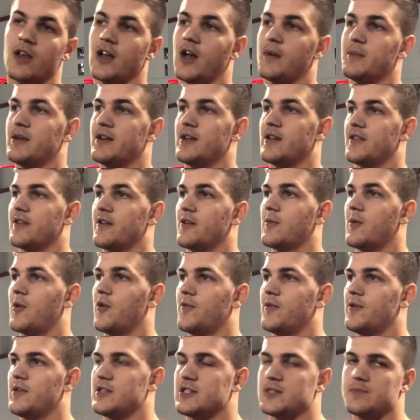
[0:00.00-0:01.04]
I mean, they're
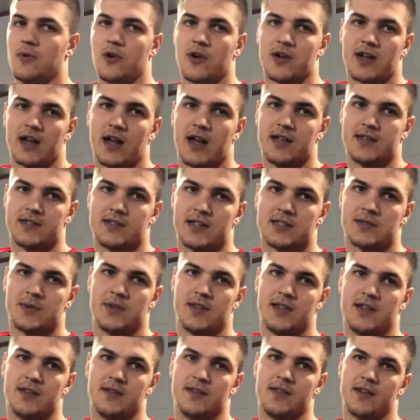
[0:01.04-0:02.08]
both really smart guys. That's
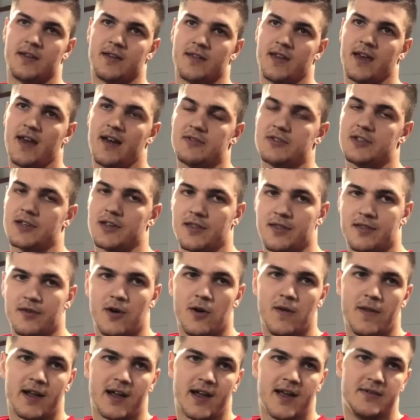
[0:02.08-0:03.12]
what they, they obviously can
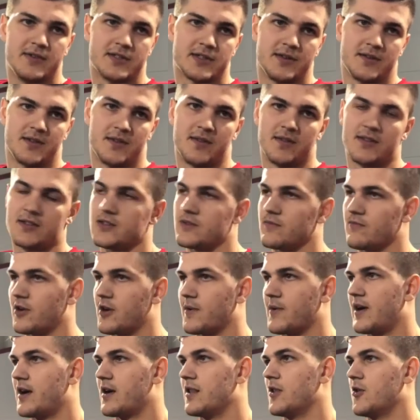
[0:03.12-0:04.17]
throw. They obviously can run
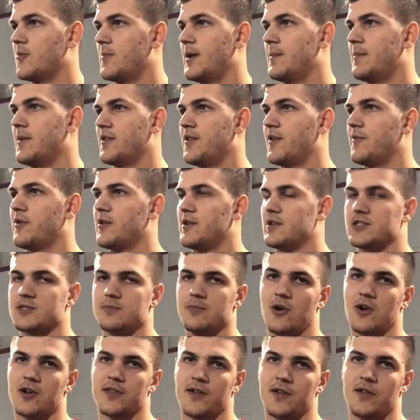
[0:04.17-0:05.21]
around a little bit, but they're really
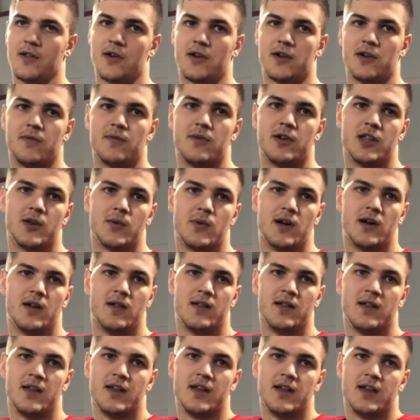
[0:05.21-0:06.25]
smart. They're learning really well.
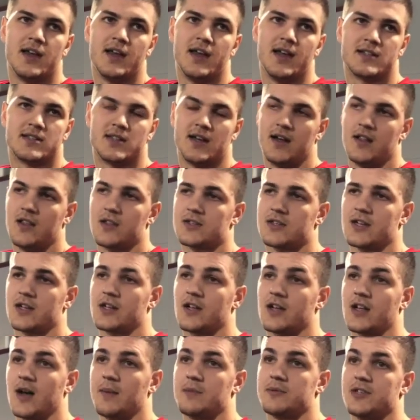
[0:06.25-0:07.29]
Uh, it uh, looks like a
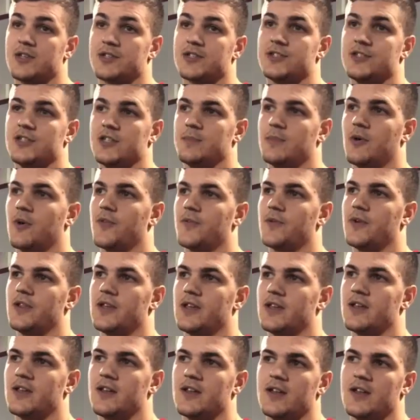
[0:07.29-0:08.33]
good competition. They're both
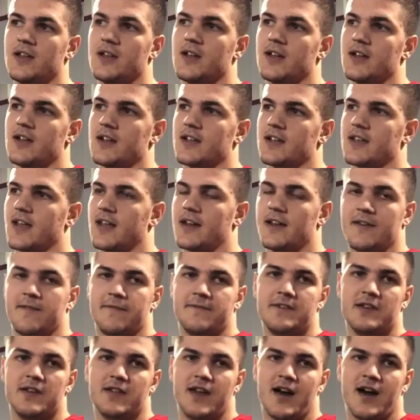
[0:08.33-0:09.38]
really getting to
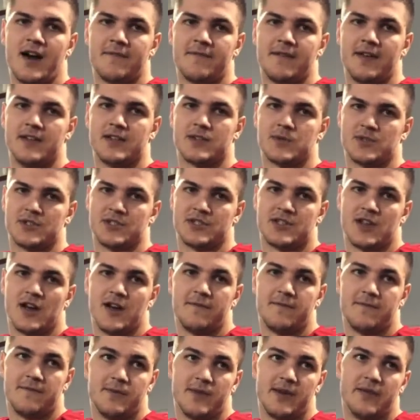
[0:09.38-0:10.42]
feel the offense, which is
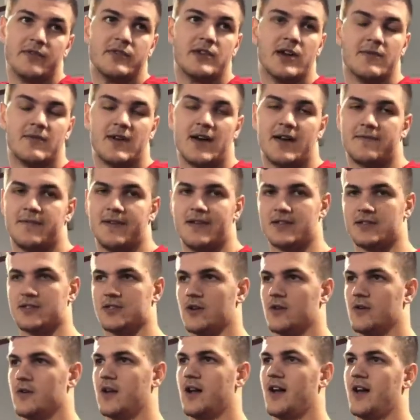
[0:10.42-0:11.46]
tough. We have a tough offense,
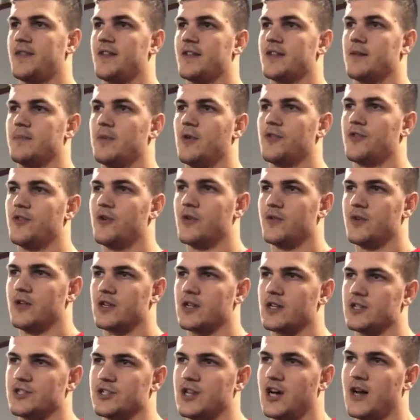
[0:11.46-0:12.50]
so I think they're both doing a really
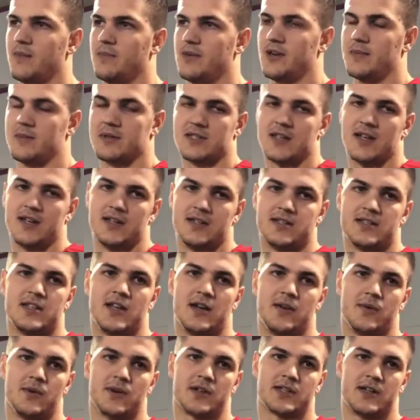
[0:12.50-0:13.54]
good job, and I'm excited to see
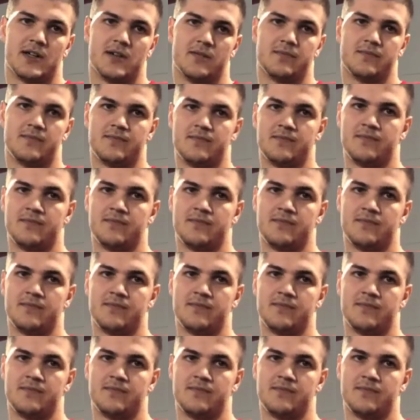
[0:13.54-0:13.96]
how it works out.